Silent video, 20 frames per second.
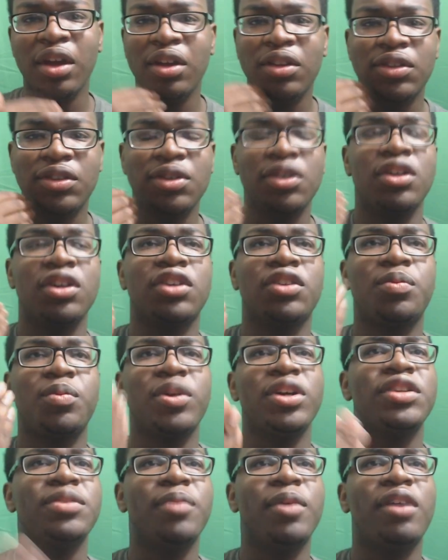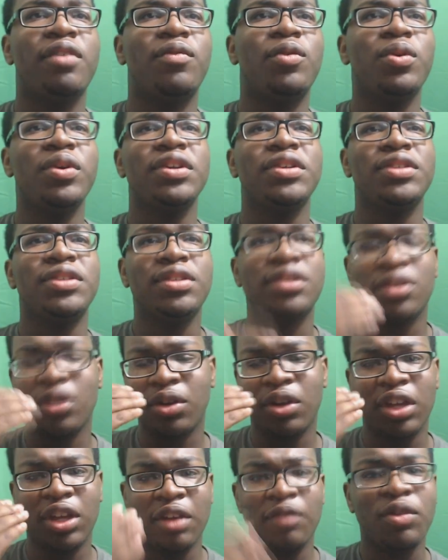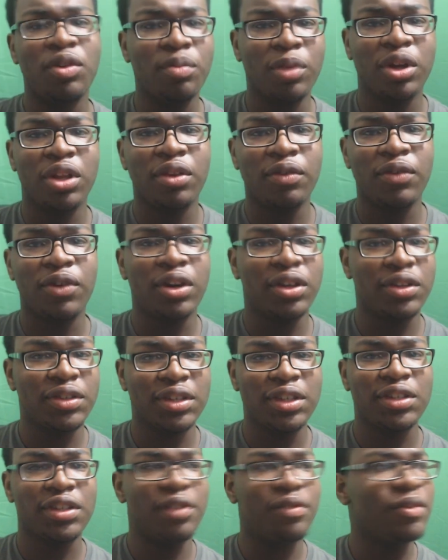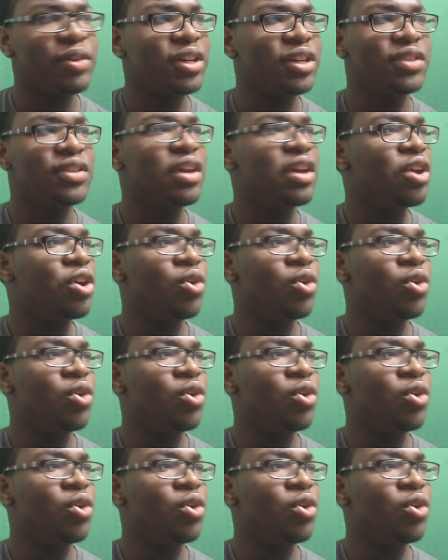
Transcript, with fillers: to express my voice to give you motherfuckers this advice.